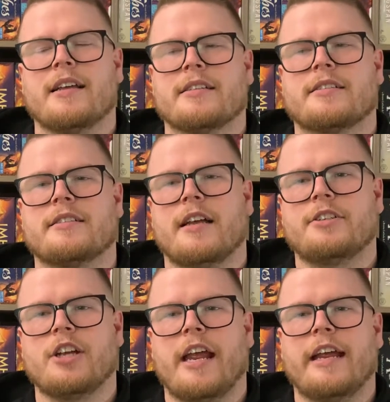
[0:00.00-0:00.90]

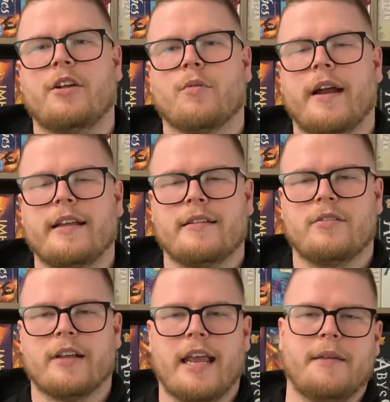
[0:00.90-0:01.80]
Such a great
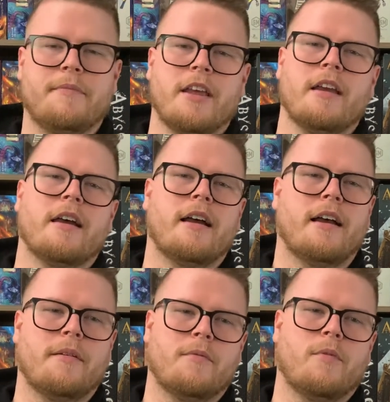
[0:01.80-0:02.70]
little game
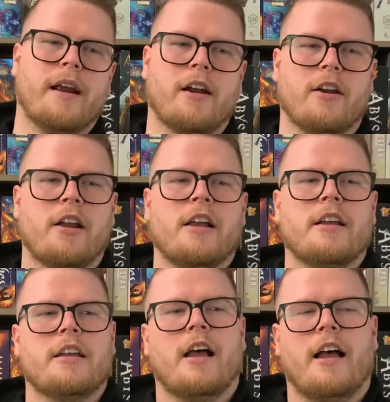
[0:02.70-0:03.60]
where
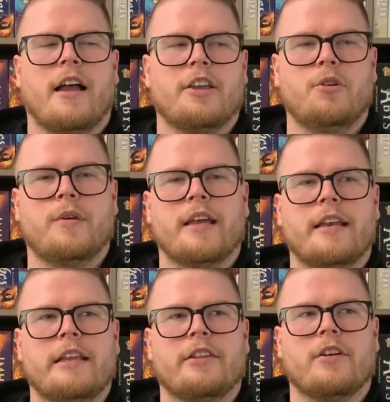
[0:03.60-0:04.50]
you can
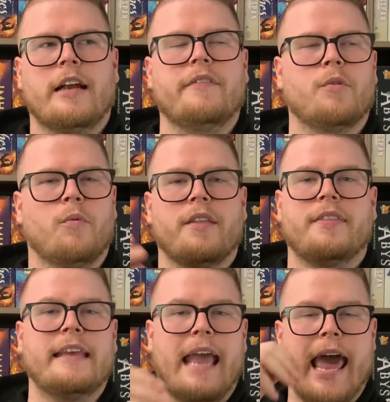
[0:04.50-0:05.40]
even with
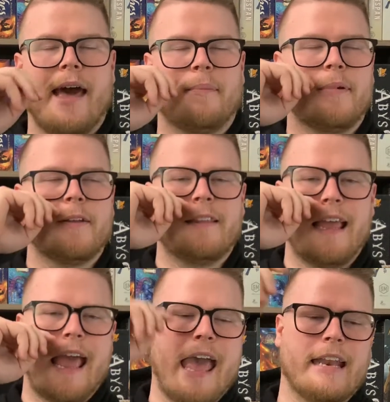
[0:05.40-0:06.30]
the app,
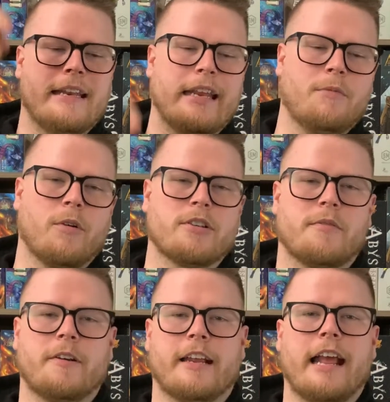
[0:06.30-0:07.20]
they added in where
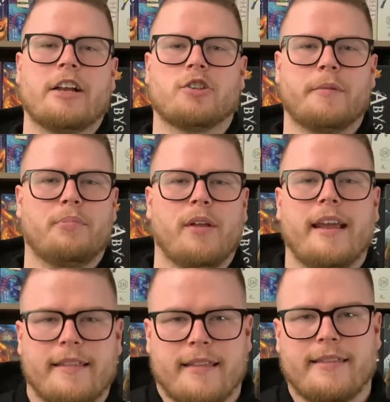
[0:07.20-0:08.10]
someone could actually play
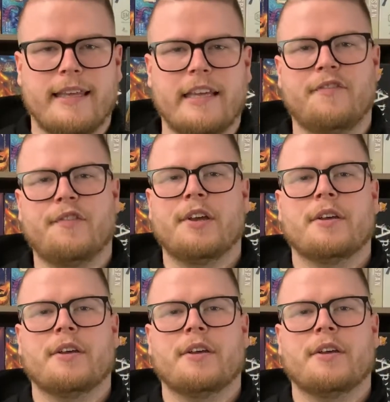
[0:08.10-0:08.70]
the thief.